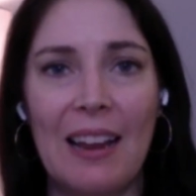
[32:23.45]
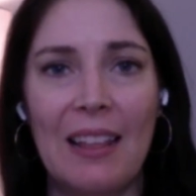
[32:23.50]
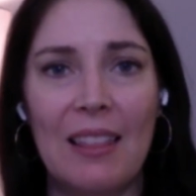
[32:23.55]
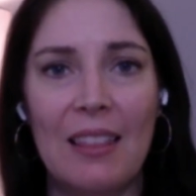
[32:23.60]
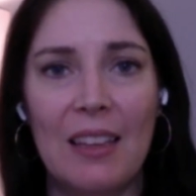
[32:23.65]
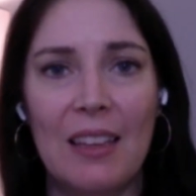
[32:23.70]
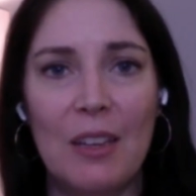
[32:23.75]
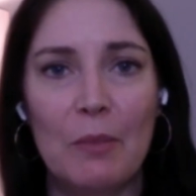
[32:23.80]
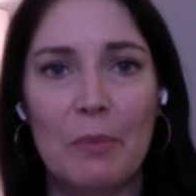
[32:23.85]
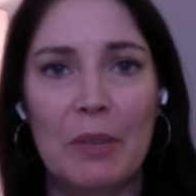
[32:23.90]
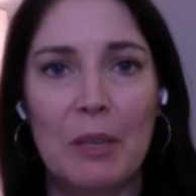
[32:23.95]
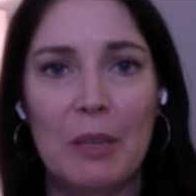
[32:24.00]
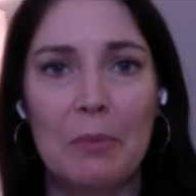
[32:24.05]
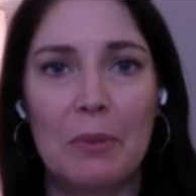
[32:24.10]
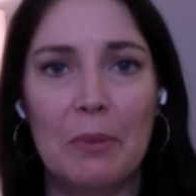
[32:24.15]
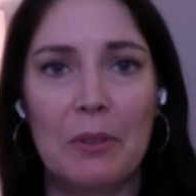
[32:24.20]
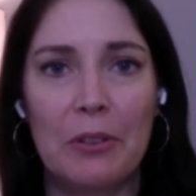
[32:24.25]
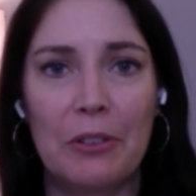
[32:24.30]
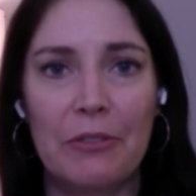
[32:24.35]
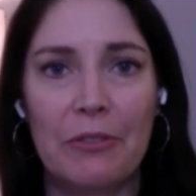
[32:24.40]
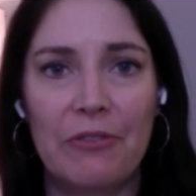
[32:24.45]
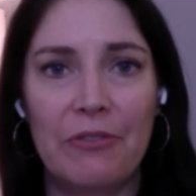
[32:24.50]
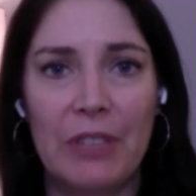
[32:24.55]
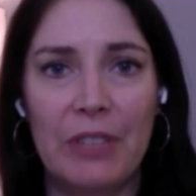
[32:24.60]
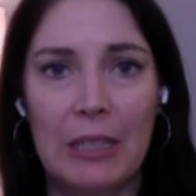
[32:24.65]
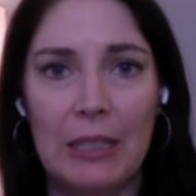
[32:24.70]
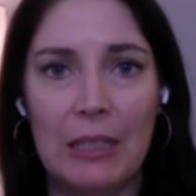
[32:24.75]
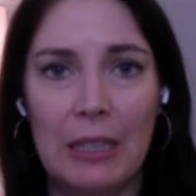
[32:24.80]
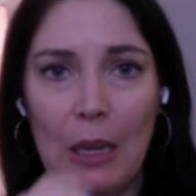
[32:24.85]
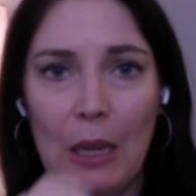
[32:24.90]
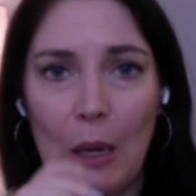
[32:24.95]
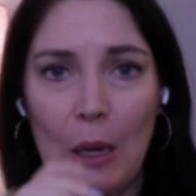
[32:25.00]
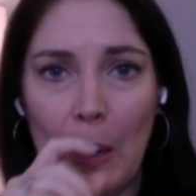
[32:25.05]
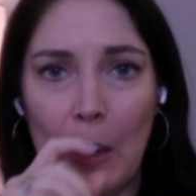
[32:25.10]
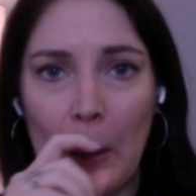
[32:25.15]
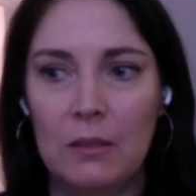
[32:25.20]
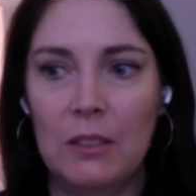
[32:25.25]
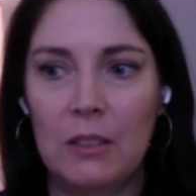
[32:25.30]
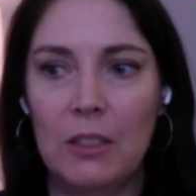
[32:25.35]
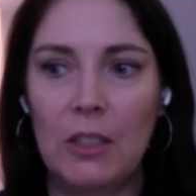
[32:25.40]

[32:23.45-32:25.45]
I think people are feeling,